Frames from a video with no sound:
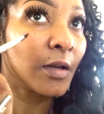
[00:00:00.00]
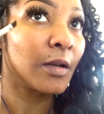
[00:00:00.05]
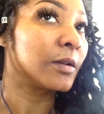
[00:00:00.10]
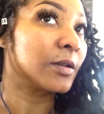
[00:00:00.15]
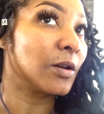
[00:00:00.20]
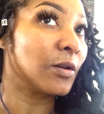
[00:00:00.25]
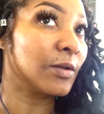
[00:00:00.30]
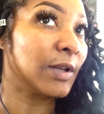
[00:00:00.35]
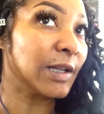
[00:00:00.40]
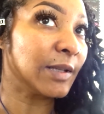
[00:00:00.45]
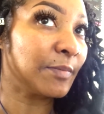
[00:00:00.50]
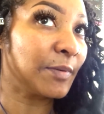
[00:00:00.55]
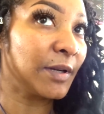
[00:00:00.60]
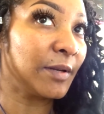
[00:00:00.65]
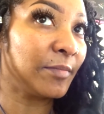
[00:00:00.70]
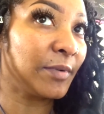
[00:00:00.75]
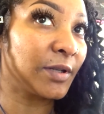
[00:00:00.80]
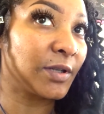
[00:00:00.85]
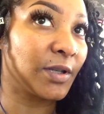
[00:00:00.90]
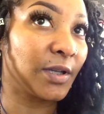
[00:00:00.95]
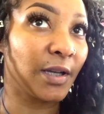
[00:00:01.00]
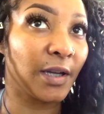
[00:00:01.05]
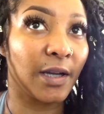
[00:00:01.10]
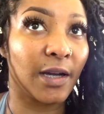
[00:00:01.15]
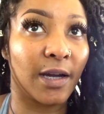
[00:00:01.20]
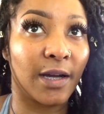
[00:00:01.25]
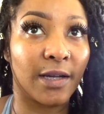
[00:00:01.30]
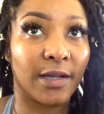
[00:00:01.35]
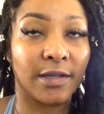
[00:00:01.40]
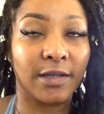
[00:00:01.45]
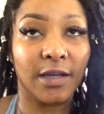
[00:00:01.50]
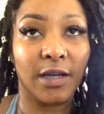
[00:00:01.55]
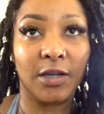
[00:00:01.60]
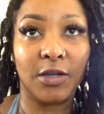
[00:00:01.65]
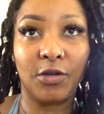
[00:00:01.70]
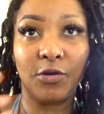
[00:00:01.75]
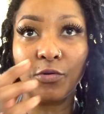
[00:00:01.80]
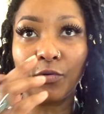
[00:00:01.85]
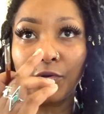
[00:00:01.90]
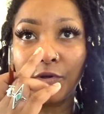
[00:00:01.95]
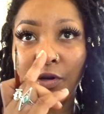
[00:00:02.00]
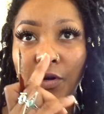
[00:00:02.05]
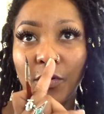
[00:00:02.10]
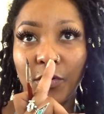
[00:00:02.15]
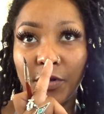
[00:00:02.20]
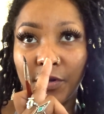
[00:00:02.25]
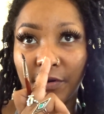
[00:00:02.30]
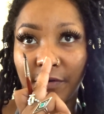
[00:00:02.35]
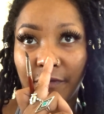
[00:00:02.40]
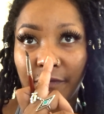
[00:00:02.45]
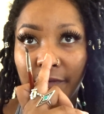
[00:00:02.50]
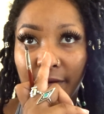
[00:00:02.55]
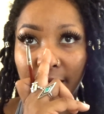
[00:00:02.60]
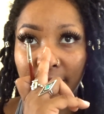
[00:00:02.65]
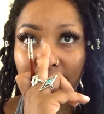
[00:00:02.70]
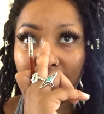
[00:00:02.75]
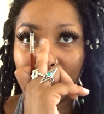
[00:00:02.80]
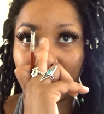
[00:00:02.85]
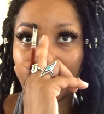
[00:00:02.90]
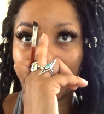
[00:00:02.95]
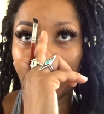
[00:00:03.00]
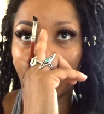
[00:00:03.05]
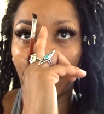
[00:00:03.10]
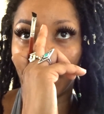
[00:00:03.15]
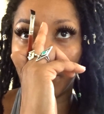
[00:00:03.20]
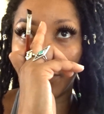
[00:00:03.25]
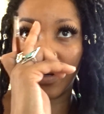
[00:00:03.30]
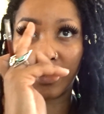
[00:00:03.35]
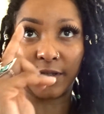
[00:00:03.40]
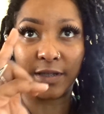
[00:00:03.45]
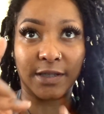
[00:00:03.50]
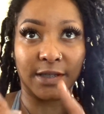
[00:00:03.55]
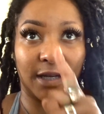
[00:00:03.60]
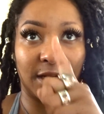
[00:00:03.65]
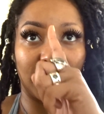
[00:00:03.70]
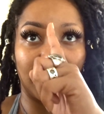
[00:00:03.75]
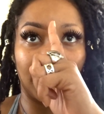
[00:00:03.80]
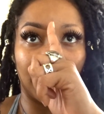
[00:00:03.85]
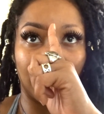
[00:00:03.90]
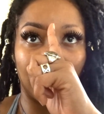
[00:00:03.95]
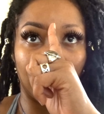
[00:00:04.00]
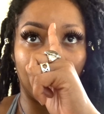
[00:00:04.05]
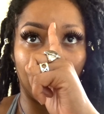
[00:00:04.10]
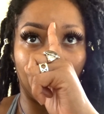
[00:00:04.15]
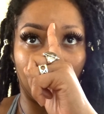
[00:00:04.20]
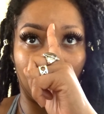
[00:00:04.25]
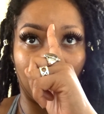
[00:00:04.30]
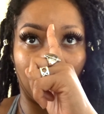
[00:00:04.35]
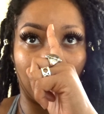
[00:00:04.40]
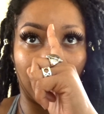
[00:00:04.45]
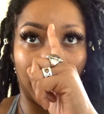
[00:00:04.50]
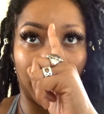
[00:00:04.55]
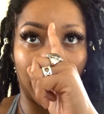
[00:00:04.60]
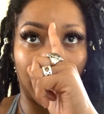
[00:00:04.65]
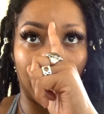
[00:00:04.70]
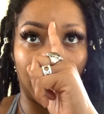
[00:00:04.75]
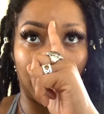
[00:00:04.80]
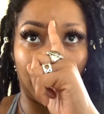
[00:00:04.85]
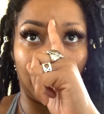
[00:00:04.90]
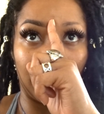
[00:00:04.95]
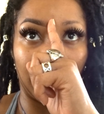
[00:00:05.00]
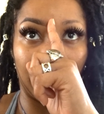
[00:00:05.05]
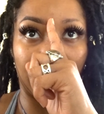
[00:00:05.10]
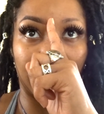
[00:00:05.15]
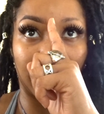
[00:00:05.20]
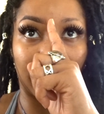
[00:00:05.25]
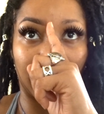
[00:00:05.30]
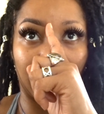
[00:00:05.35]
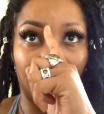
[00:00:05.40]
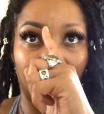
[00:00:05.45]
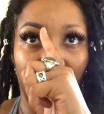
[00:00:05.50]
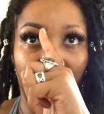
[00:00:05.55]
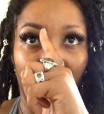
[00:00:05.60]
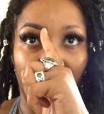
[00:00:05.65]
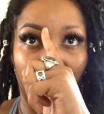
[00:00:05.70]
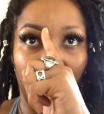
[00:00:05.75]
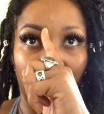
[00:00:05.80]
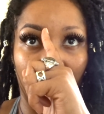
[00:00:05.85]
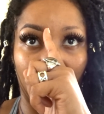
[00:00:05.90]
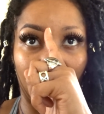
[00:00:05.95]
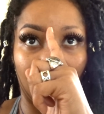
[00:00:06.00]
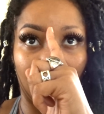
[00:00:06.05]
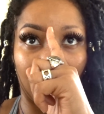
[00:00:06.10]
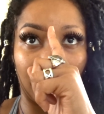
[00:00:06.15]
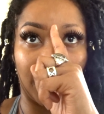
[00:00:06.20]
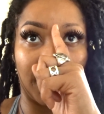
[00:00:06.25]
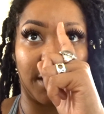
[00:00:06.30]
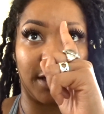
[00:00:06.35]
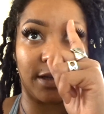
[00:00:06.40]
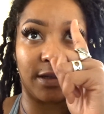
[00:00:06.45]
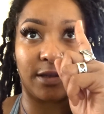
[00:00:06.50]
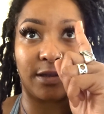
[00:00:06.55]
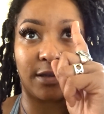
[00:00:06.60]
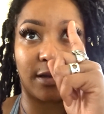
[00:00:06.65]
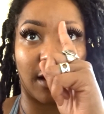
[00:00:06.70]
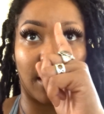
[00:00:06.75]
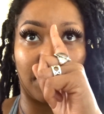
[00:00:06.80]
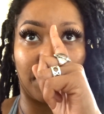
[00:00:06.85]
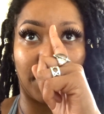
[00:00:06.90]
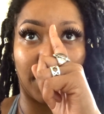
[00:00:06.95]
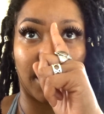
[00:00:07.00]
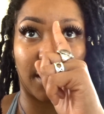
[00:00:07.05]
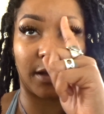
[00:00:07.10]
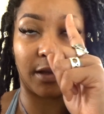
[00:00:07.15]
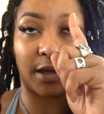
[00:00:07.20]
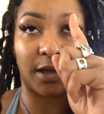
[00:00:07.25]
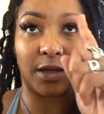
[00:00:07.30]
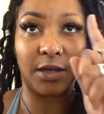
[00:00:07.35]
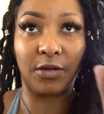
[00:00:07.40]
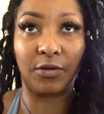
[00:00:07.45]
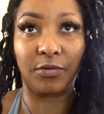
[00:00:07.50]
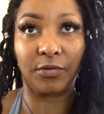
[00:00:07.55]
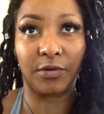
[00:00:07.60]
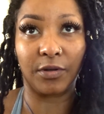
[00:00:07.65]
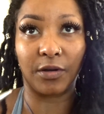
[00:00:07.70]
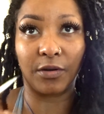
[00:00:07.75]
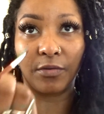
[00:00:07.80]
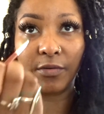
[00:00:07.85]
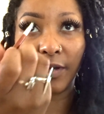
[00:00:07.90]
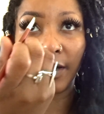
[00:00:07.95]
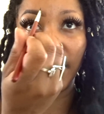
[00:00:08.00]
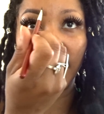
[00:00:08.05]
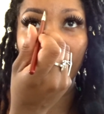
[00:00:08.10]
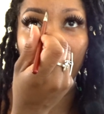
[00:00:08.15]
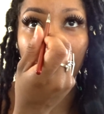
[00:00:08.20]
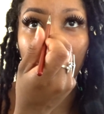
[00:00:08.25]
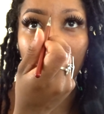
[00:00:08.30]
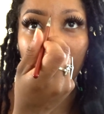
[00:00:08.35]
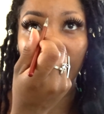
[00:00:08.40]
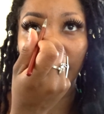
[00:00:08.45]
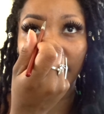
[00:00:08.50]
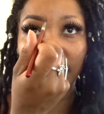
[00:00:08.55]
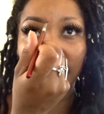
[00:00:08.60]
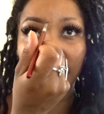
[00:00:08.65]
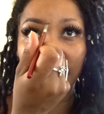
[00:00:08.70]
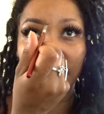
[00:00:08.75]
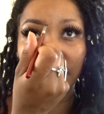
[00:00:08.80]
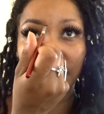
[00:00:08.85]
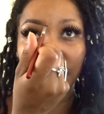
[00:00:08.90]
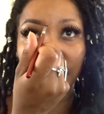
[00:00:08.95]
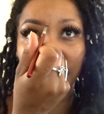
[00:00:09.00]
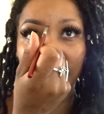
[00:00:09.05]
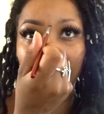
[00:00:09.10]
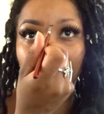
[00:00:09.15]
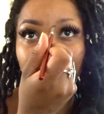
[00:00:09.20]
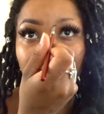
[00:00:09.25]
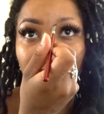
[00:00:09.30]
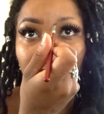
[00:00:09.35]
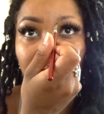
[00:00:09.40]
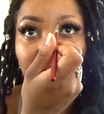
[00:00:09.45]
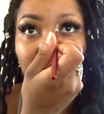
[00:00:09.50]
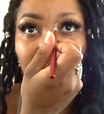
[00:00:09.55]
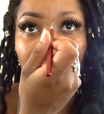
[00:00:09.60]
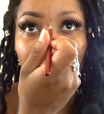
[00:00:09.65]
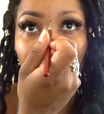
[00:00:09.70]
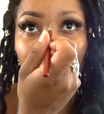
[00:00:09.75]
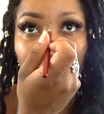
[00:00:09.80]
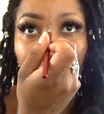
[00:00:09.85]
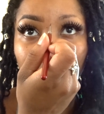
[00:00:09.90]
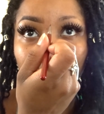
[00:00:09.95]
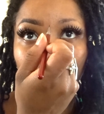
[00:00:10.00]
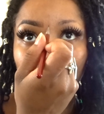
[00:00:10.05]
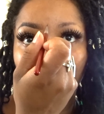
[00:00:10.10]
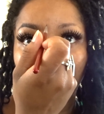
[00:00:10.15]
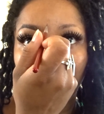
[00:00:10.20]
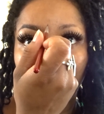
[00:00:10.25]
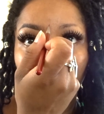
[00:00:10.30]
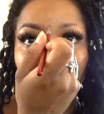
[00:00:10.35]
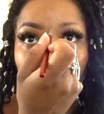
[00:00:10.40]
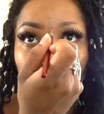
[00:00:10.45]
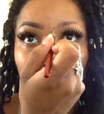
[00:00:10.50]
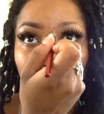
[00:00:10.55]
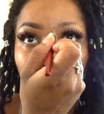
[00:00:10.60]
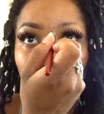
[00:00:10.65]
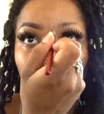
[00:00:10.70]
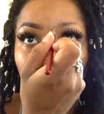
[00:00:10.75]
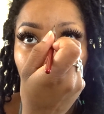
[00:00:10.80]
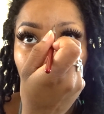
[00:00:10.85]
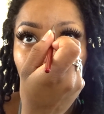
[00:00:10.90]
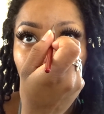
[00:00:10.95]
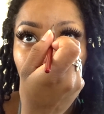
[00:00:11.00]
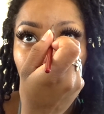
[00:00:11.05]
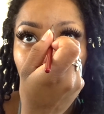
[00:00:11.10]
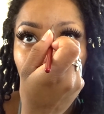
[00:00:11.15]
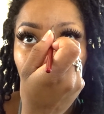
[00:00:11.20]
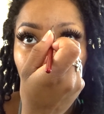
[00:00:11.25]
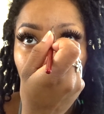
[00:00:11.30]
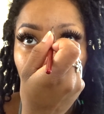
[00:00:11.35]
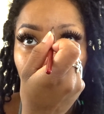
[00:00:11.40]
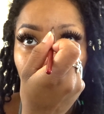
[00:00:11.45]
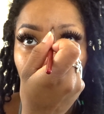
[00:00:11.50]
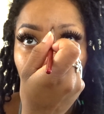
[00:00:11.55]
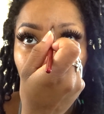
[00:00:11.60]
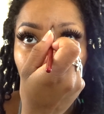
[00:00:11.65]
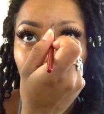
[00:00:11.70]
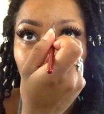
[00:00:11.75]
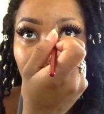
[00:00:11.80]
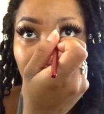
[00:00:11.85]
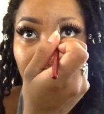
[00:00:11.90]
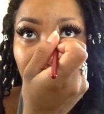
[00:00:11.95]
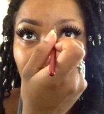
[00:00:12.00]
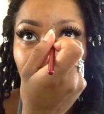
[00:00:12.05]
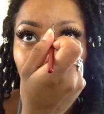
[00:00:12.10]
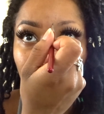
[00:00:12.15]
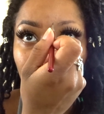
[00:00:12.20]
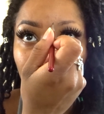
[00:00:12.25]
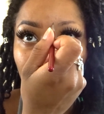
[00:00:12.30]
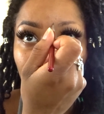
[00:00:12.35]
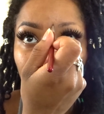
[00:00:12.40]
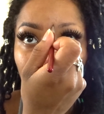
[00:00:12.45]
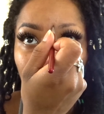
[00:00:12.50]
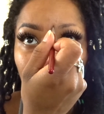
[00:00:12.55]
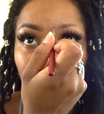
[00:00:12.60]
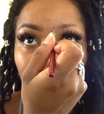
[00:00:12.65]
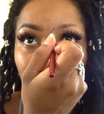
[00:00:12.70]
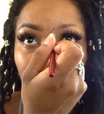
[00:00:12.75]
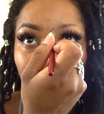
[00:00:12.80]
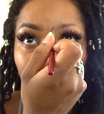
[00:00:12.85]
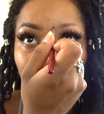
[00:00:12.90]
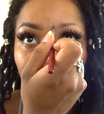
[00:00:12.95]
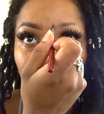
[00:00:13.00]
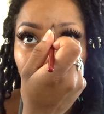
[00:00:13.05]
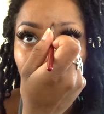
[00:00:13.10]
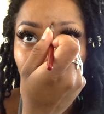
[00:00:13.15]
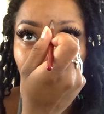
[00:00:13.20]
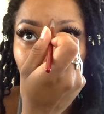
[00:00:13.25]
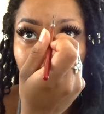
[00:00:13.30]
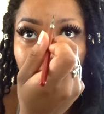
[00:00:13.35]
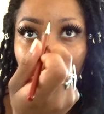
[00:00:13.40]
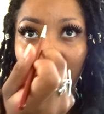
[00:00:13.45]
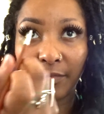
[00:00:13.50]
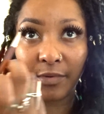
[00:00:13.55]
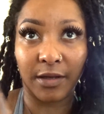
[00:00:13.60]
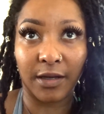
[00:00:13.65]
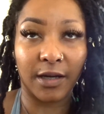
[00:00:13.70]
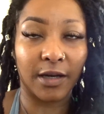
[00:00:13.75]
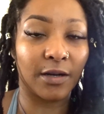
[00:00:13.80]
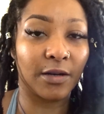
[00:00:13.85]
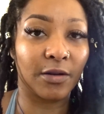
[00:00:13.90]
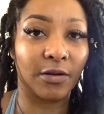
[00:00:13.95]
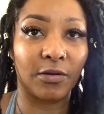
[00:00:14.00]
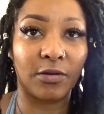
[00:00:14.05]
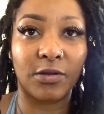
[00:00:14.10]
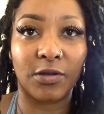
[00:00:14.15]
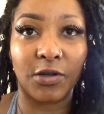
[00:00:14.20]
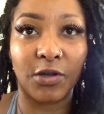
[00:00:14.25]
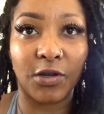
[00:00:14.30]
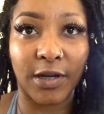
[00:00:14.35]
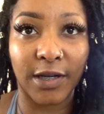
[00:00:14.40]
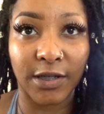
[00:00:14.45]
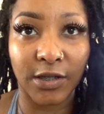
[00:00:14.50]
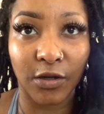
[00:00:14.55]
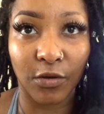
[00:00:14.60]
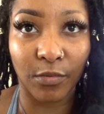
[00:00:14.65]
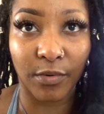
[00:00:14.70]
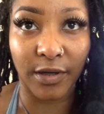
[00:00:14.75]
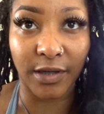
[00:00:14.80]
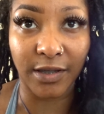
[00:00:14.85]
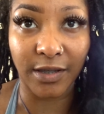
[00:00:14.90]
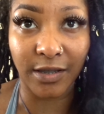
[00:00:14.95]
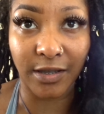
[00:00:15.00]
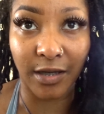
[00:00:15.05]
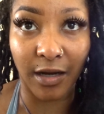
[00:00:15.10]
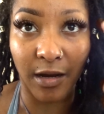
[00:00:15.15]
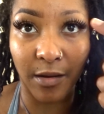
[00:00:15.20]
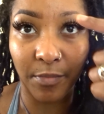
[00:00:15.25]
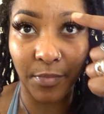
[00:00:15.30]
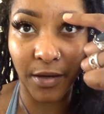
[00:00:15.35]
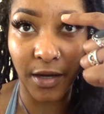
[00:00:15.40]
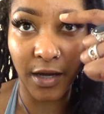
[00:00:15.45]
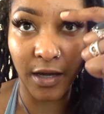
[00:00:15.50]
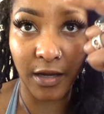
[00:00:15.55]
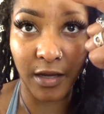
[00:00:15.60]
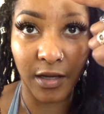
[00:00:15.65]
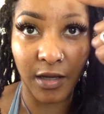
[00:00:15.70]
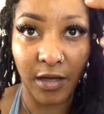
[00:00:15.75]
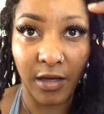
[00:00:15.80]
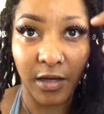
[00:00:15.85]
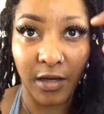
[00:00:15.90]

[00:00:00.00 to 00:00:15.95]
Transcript: So that's pretty much it, guys. And you know your face and where it's centered on where you need to leave hair, where you need to stop at. Like, you'll know that. You guys can do something like, um, like put a line here or something, I don't know, so you guys know where to stop at